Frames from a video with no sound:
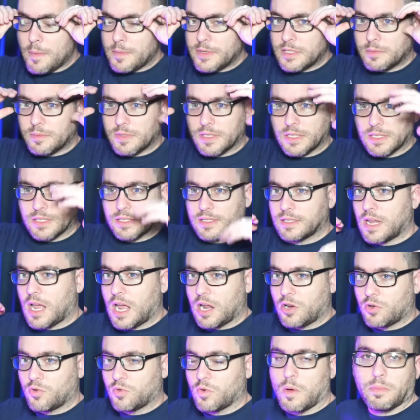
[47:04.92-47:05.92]
is because I
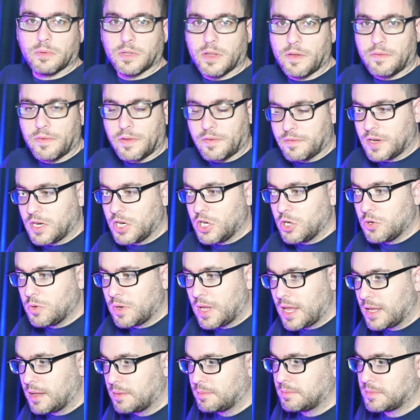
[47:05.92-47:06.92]
grew up loving video
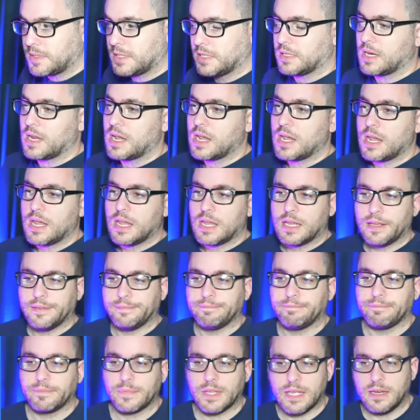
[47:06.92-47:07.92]
games and
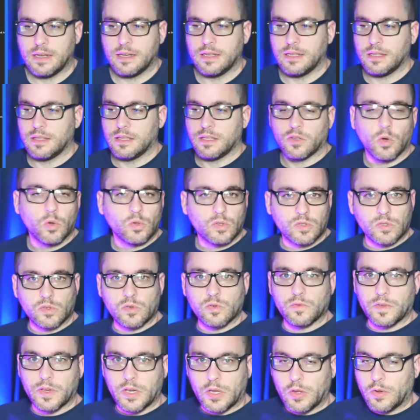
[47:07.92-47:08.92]
and in the old
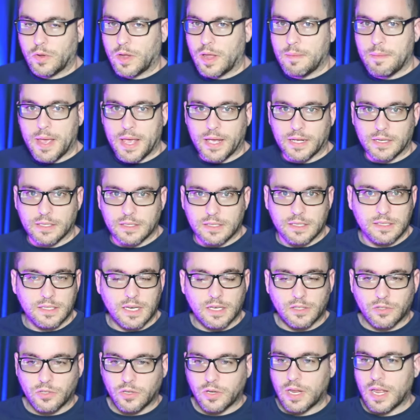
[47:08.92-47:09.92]
school video game magazines
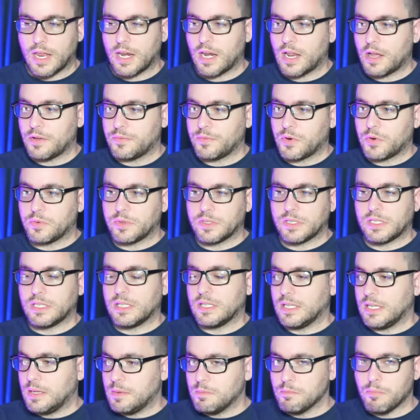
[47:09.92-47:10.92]
I'd look at, I would always see
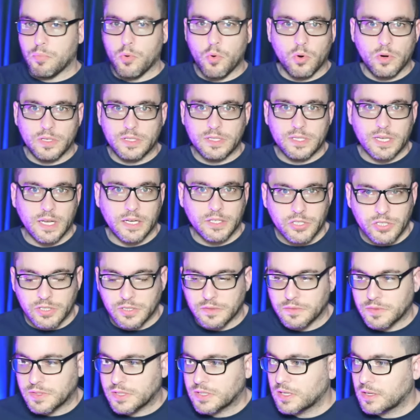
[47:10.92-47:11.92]
the import section
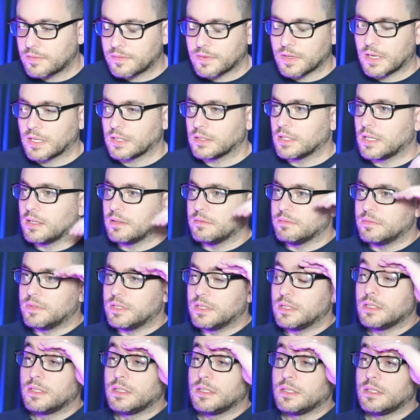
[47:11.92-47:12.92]
of stuff, and I loved
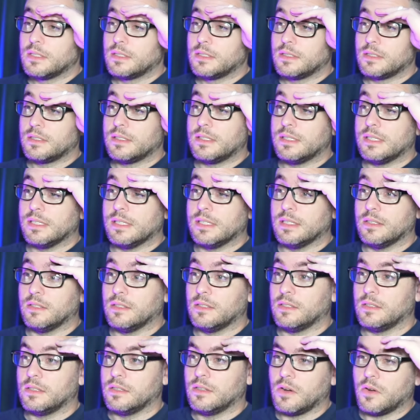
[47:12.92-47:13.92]

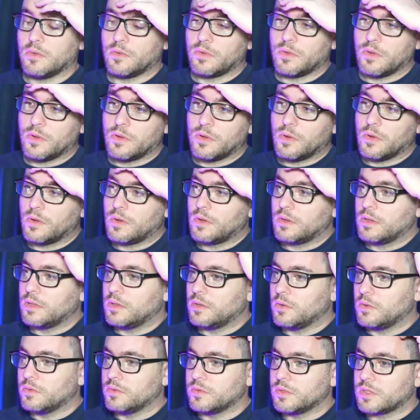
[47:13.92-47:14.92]
seeing you know the
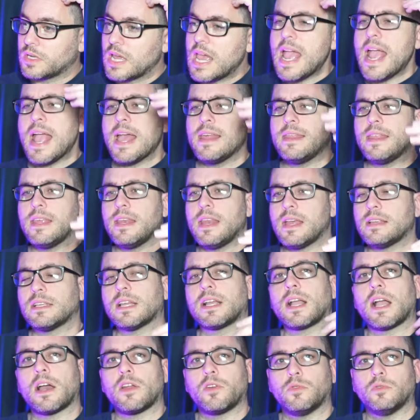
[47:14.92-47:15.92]
those. And then as I
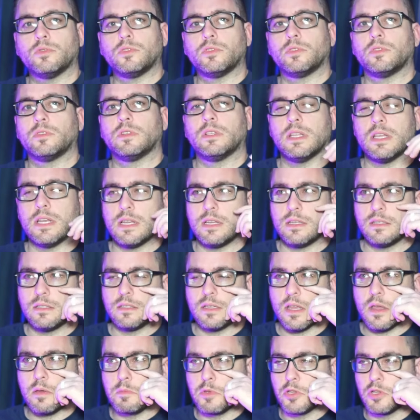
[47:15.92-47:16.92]
got older, and then
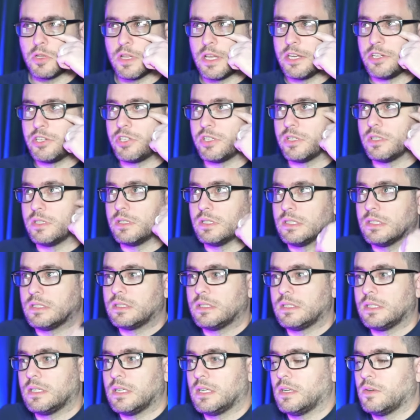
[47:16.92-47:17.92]
into emulation and
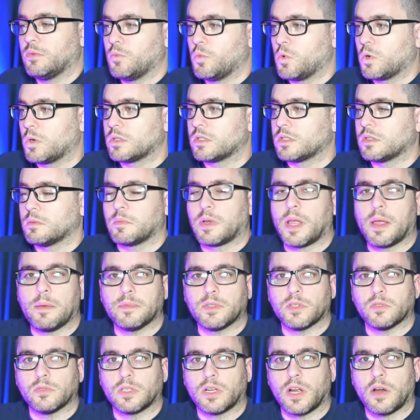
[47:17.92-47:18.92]
seeing where some games
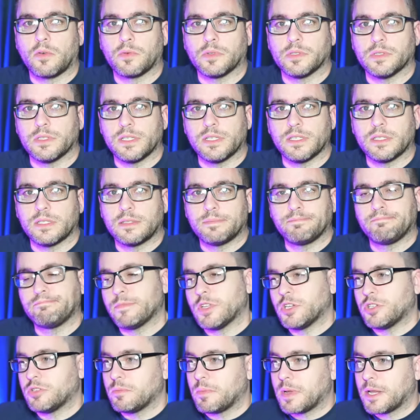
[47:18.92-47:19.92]
only got released
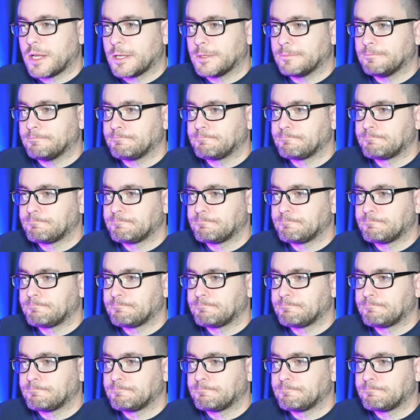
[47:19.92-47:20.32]
in Japan.